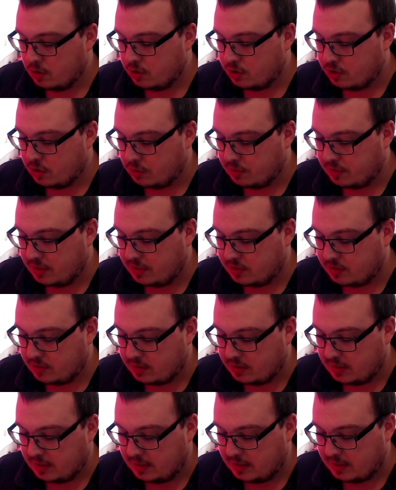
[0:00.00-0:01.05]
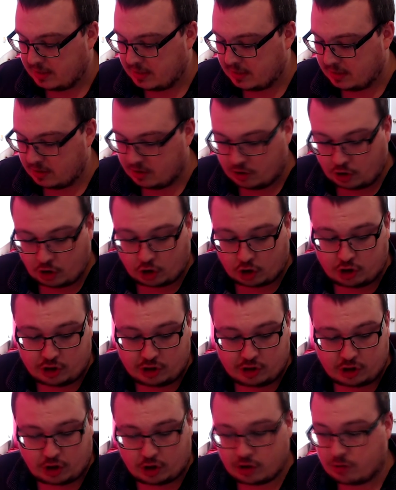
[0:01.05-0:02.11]
So these are the
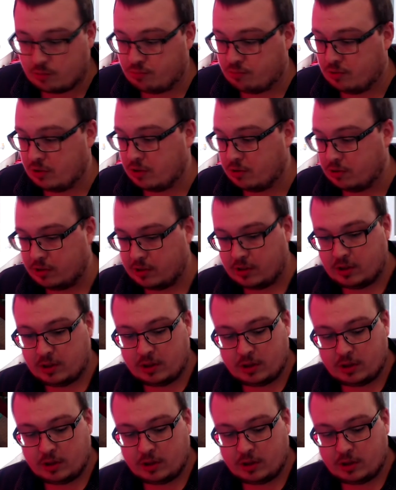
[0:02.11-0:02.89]
non-stock wheels.